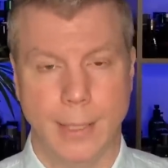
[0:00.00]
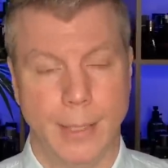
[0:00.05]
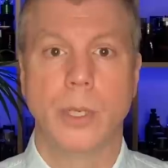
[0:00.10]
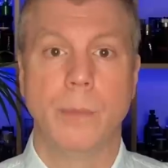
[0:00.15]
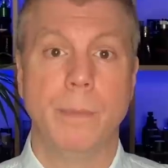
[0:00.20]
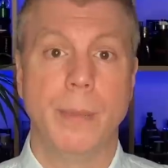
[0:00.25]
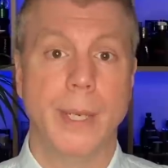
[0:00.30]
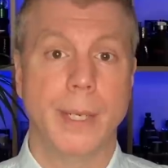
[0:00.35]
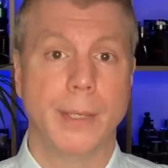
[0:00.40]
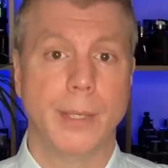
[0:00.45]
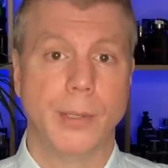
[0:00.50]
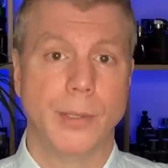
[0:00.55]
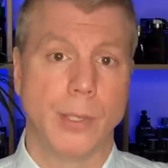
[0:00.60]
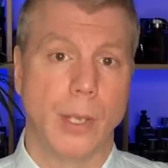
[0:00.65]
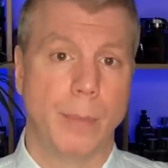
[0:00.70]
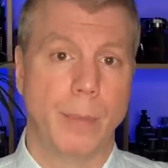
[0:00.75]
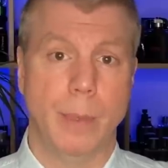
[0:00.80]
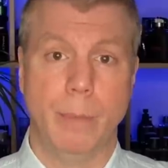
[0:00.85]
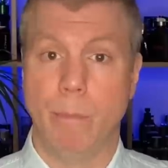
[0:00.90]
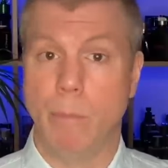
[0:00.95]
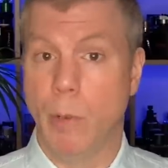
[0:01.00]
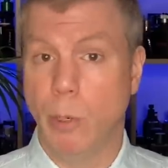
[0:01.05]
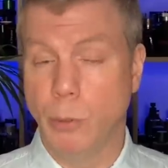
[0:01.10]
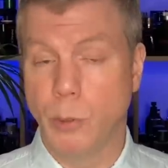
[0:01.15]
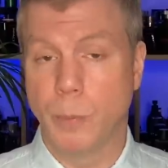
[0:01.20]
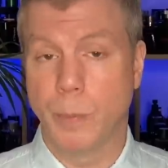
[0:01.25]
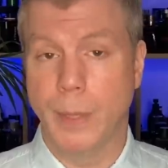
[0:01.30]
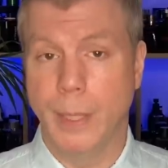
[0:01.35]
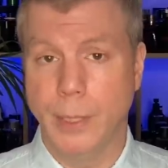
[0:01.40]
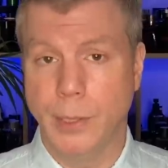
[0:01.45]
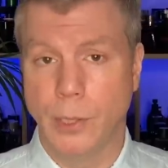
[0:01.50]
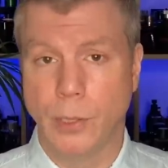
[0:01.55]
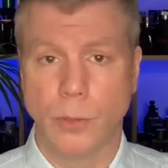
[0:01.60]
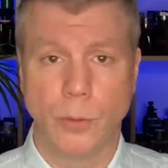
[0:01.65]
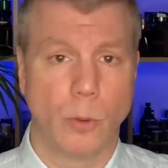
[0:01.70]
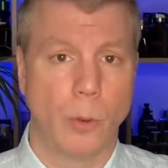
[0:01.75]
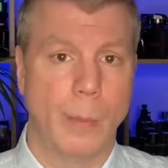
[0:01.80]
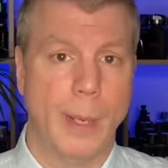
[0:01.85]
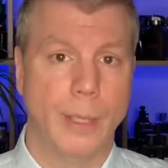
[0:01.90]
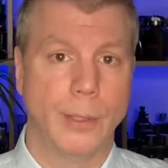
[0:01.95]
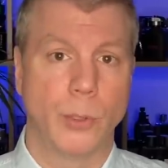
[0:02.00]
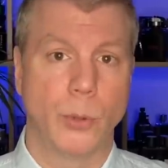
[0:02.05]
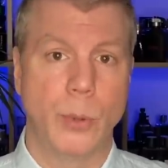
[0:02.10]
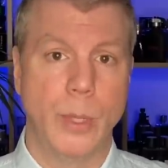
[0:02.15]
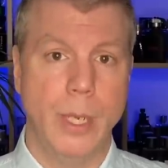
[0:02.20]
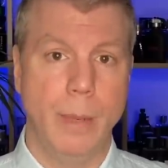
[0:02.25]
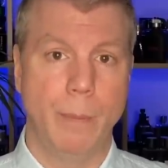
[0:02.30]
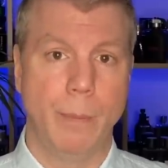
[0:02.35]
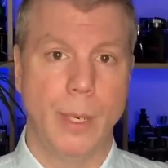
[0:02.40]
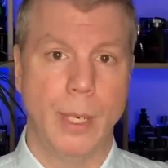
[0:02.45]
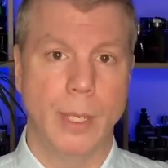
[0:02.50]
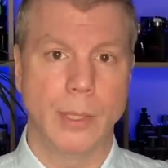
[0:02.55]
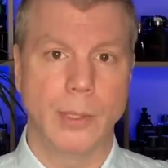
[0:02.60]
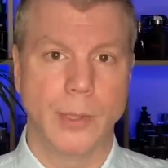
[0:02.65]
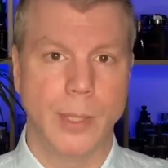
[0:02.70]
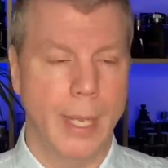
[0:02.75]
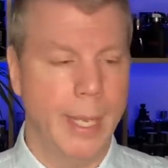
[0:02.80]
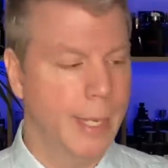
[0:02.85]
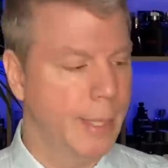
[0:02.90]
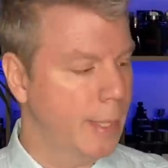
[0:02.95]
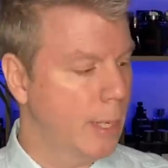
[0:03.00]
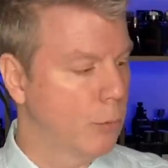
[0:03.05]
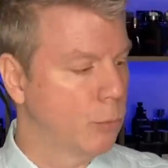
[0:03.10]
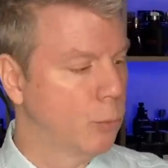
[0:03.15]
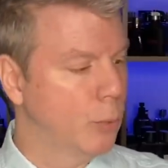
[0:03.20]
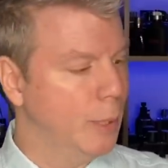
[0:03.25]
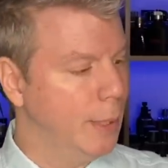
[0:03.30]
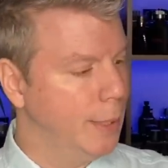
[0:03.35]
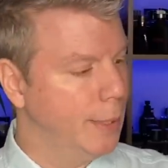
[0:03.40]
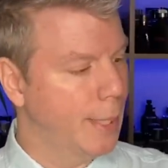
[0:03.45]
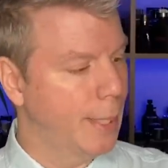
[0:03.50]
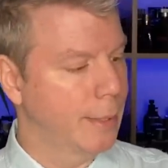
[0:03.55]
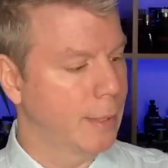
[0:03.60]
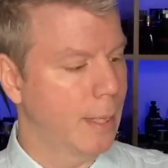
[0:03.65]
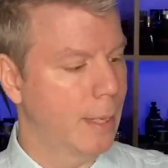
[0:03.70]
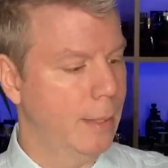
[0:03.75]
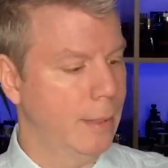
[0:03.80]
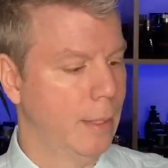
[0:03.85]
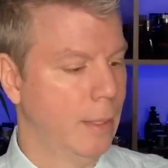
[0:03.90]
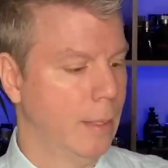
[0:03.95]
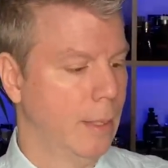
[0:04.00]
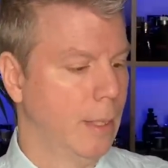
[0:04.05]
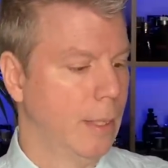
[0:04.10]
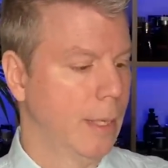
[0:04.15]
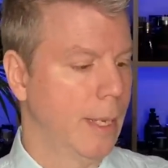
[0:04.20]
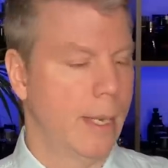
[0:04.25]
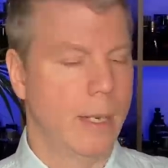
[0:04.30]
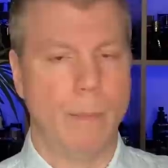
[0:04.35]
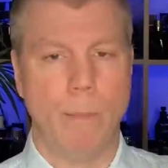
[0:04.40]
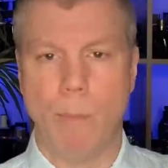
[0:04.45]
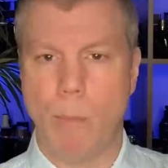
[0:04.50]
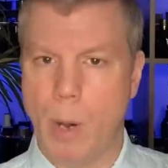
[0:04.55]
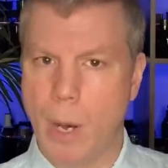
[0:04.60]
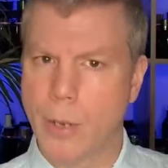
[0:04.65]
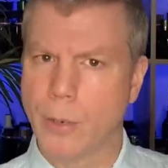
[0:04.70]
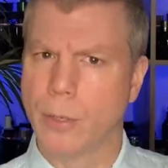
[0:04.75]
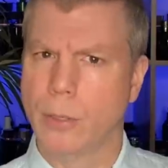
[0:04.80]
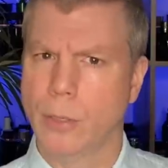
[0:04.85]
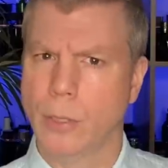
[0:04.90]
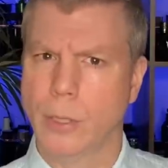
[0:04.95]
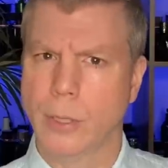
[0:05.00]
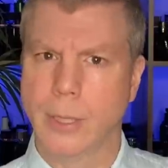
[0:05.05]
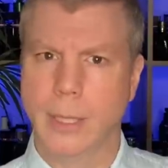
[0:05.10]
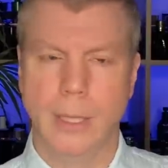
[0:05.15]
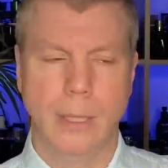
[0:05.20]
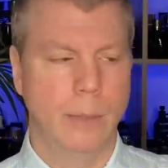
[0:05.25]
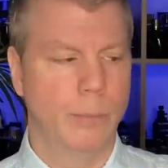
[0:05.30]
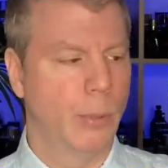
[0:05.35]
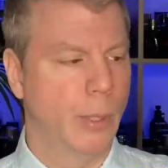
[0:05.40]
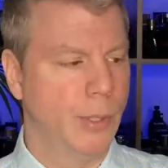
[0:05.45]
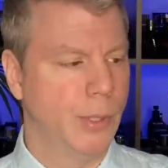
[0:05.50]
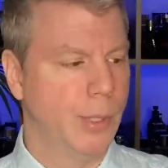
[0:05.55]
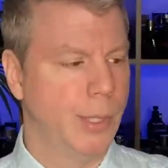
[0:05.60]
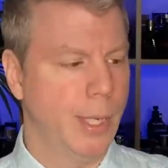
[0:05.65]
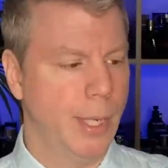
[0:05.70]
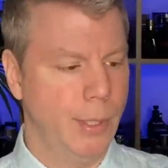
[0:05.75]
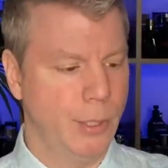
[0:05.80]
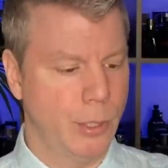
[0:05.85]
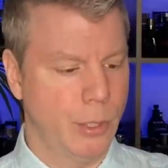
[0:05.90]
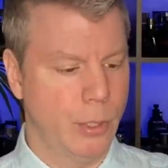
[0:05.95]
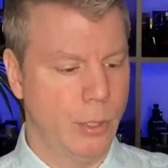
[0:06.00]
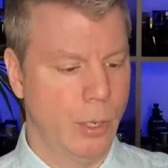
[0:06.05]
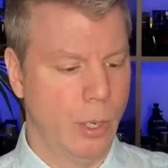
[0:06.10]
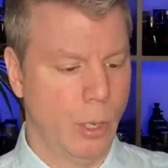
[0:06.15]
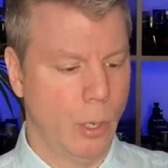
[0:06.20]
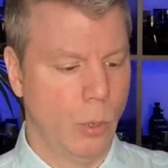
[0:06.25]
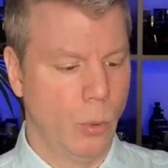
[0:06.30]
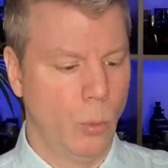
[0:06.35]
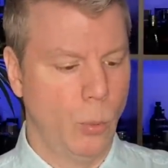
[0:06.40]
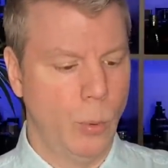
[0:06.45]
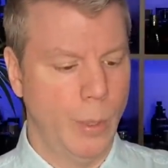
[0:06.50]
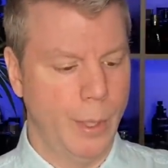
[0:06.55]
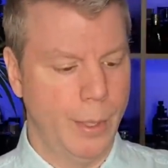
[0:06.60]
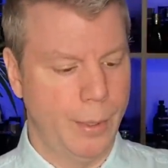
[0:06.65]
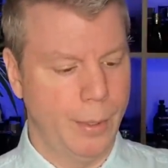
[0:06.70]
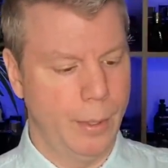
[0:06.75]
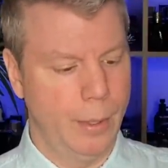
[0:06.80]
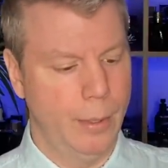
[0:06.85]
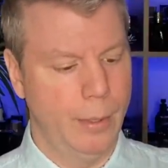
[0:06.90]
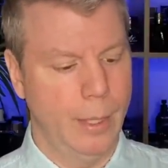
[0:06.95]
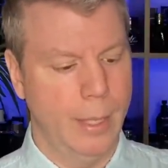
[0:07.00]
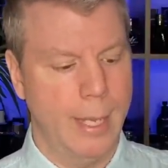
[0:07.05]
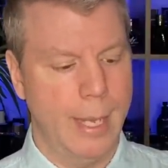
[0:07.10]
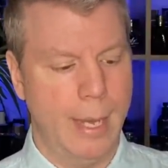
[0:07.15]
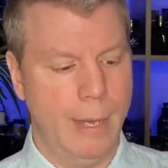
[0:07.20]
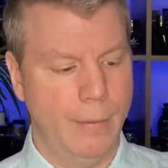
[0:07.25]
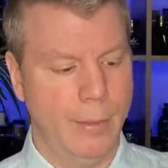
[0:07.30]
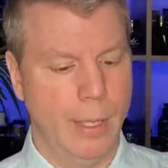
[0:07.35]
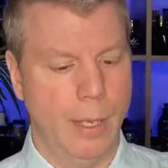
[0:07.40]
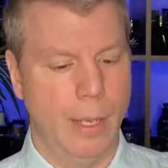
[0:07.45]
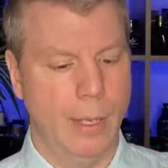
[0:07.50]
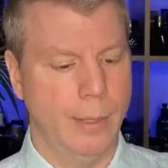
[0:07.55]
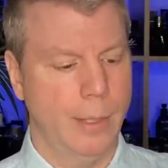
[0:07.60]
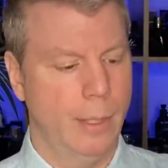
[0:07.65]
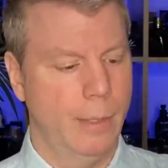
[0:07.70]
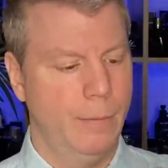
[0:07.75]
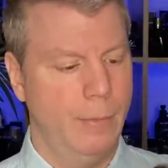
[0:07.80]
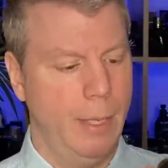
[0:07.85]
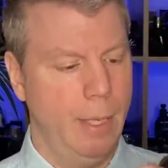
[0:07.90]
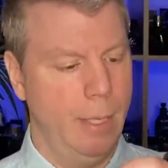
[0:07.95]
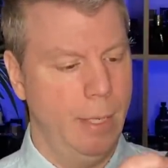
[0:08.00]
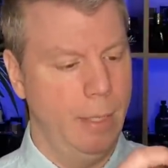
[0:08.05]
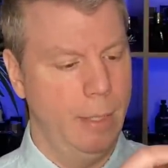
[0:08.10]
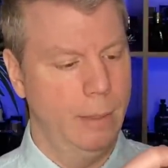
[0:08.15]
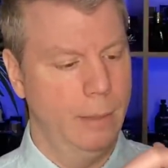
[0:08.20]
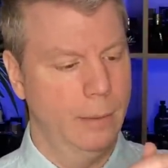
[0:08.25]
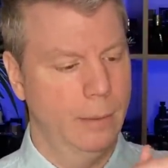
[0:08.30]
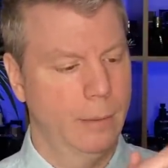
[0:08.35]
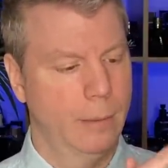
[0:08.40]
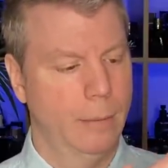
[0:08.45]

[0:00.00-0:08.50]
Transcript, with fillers: You can pick this up at most places for about 20 bucks, and I really like that kind of modern looking presentation with the caveat of a